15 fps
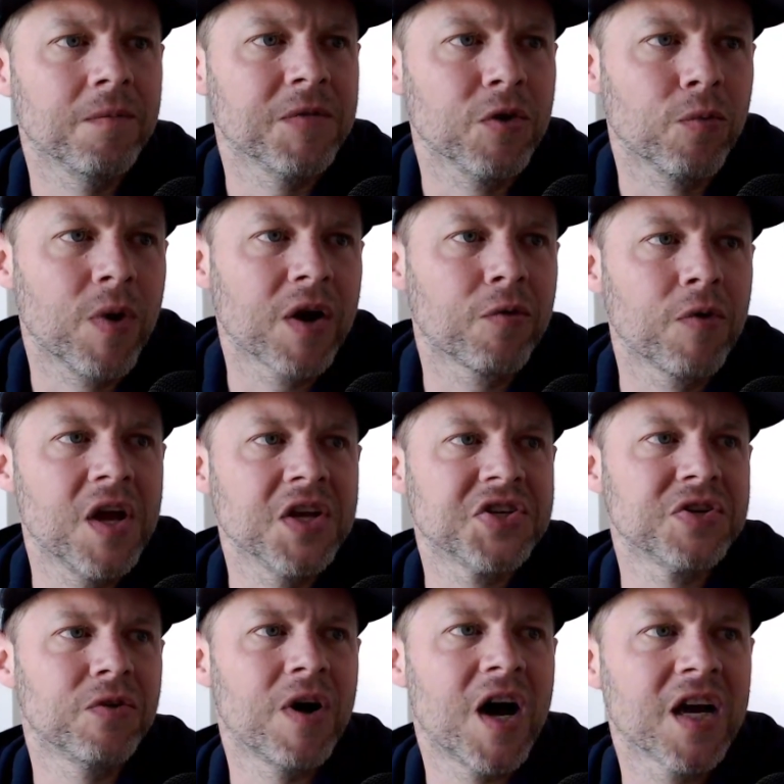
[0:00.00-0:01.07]
Your
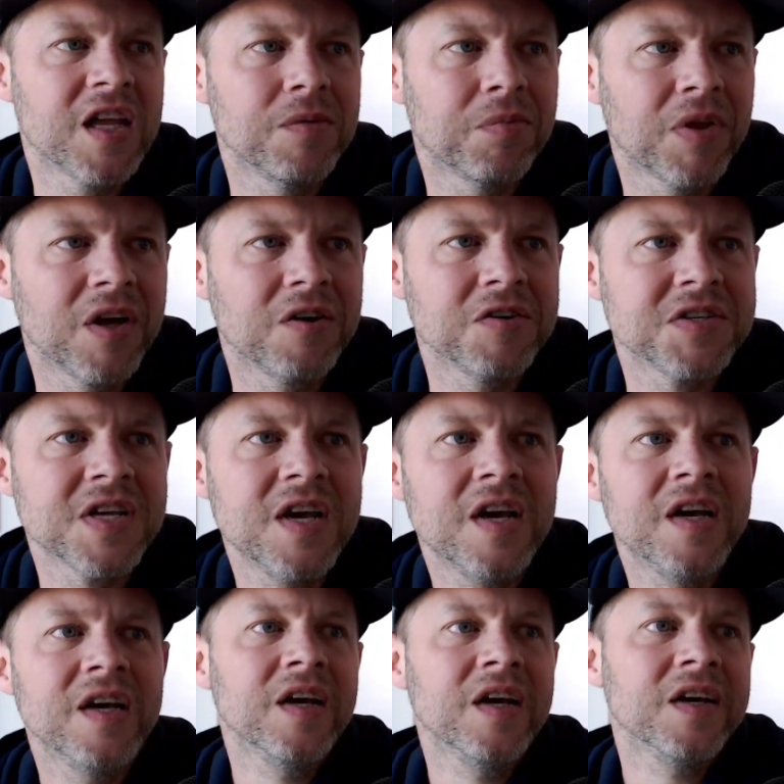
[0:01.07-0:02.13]
recreational hockey players
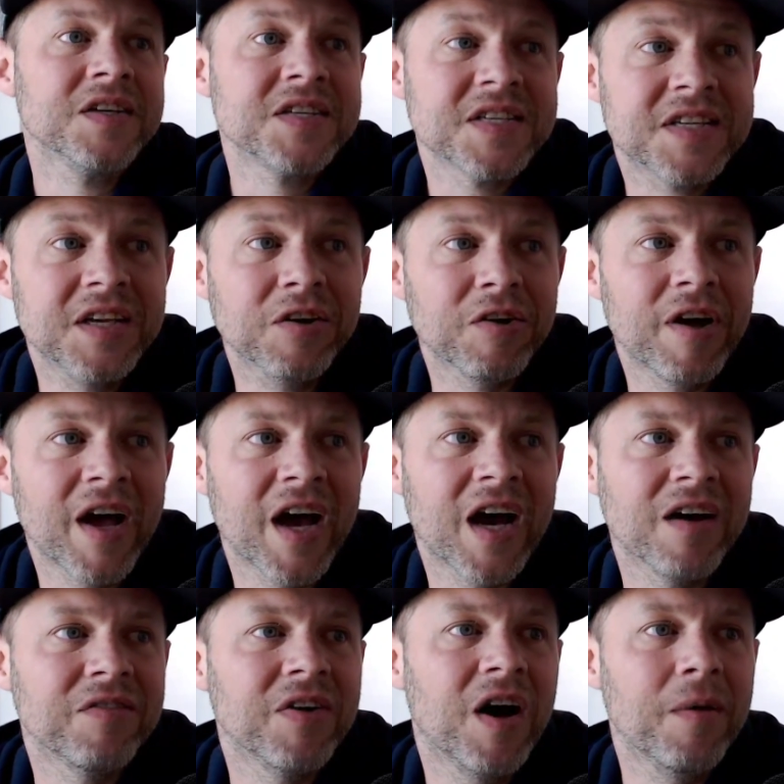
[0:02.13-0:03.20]
still
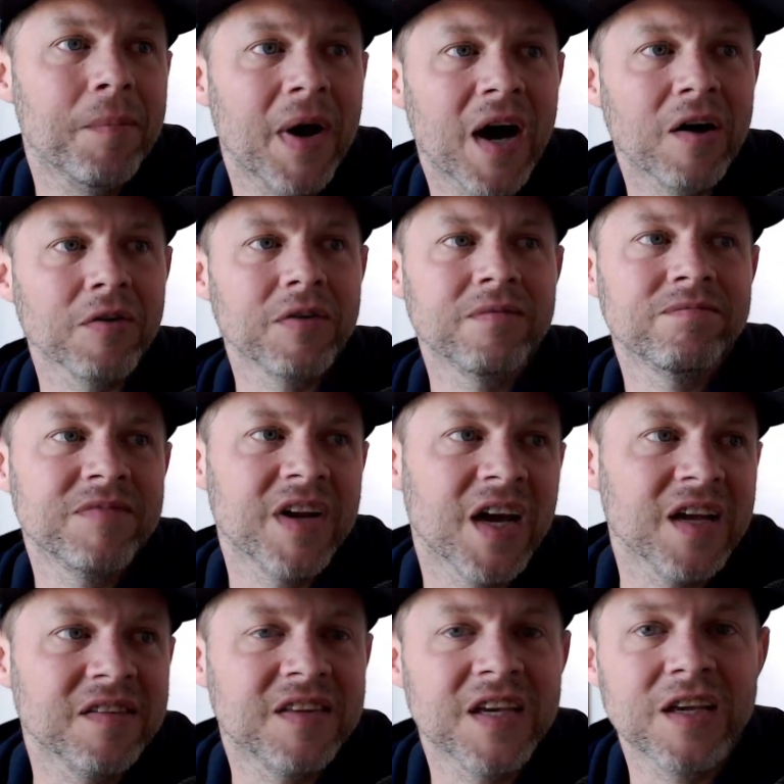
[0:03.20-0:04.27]
have about
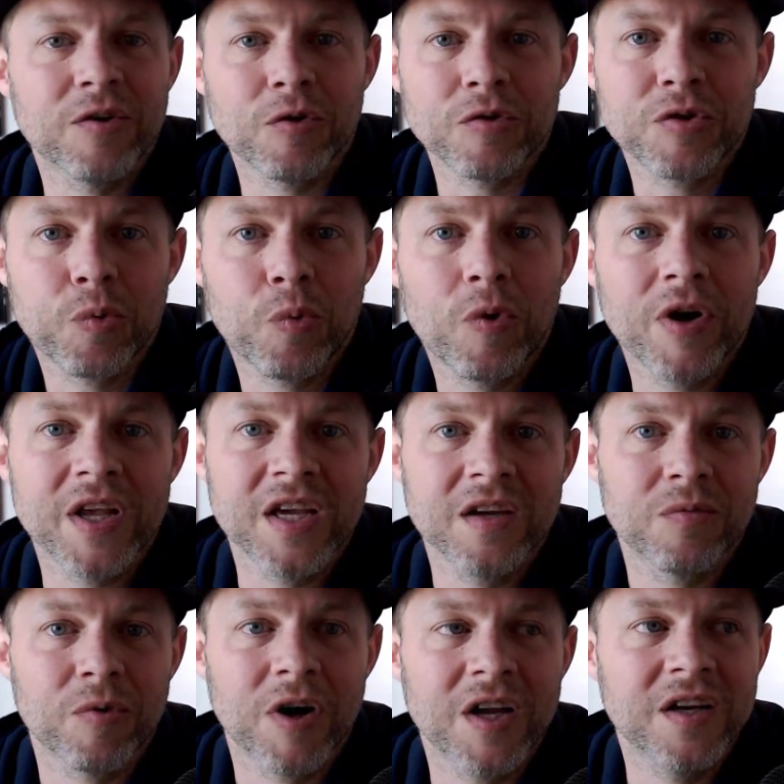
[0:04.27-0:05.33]
19 or
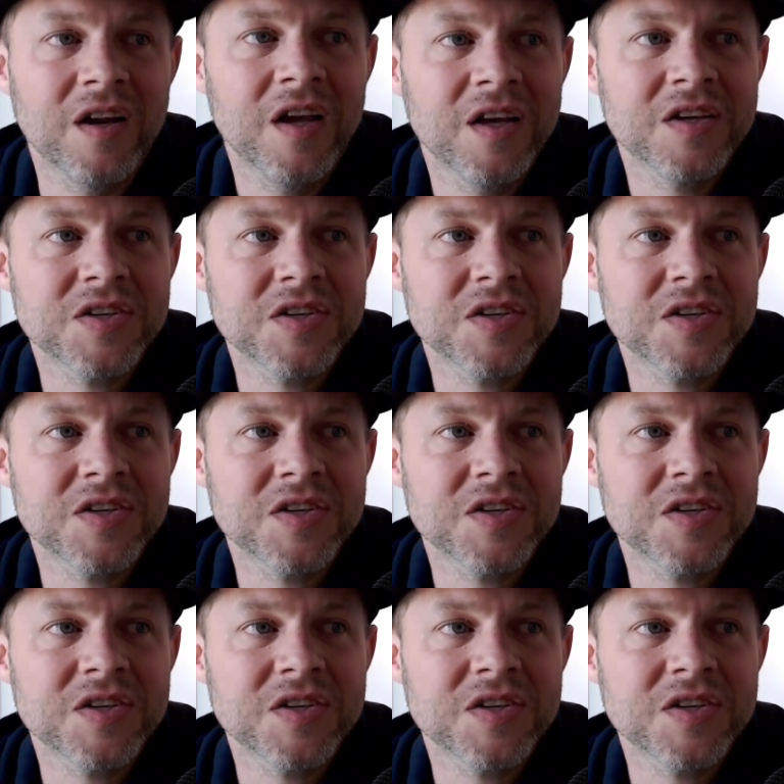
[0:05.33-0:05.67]
20, right?